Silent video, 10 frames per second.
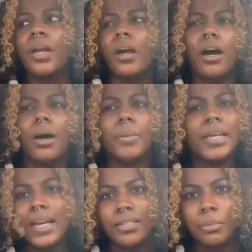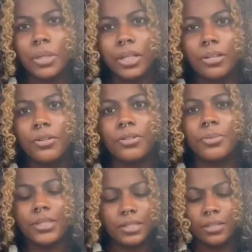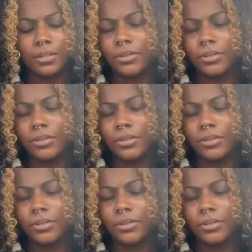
Um, he has like plenty of clothes, but still,